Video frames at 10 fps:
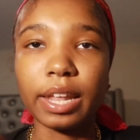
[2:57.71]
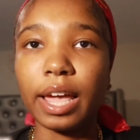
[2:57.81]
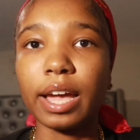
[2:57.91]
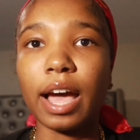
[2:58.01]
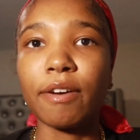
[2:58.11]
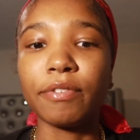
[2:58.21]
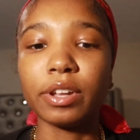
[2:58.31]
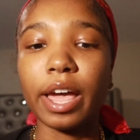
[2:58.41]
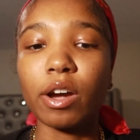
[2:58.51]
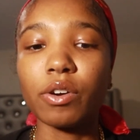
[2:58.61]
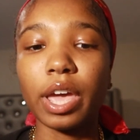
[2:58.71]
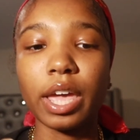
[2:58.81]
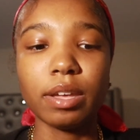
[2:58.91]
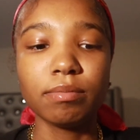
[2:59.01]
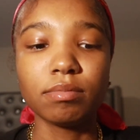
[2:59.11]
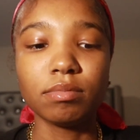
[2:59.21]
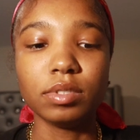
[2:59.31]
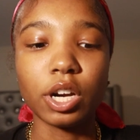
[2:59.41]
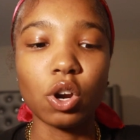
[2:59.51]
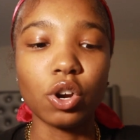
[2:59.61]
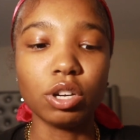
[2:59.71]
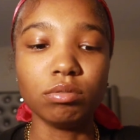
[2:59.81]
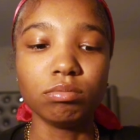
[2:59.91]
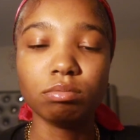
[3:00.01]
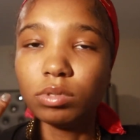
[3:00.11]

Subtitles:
Like, I felt like, okay, they're gonna